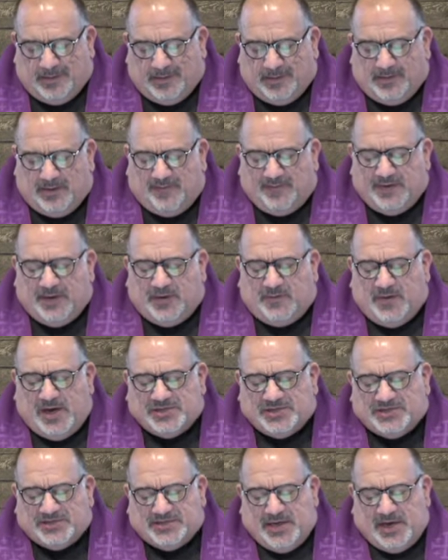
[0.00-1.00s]
Loving and
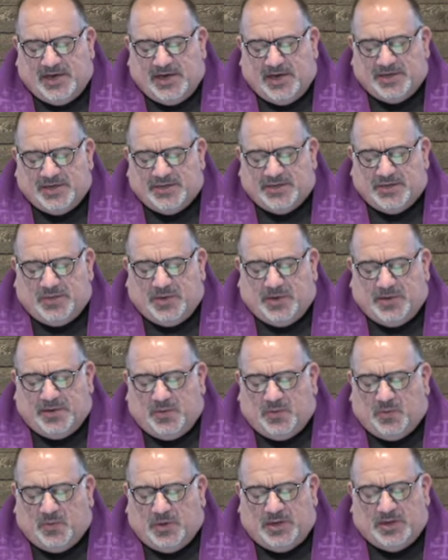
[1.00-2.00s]
gracious God, you are the
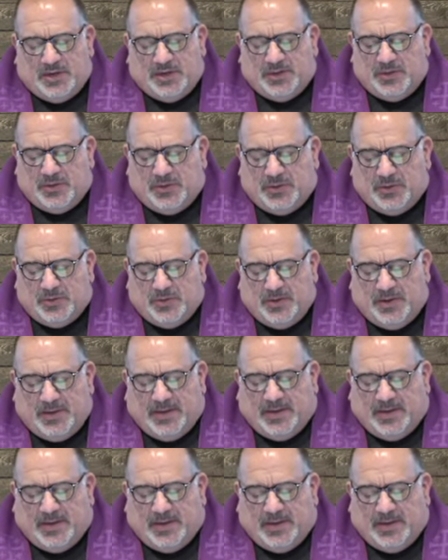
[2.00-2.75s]
one who